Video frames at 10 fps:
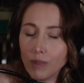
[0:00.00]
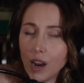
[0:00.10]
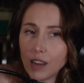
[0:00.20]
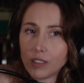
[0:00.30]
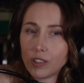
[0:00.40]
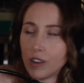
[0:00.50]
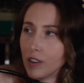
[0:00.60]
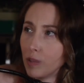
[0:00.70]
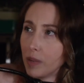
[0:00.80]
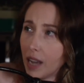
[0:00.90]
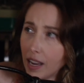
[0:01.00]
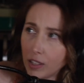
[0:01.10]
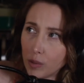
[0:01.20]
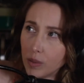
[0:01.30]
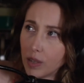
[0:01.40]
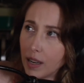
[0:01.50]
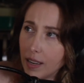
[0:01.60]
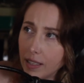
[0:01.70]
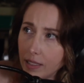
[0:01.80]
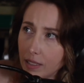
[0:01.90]
rock stars, but actual
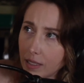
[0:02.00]
gods.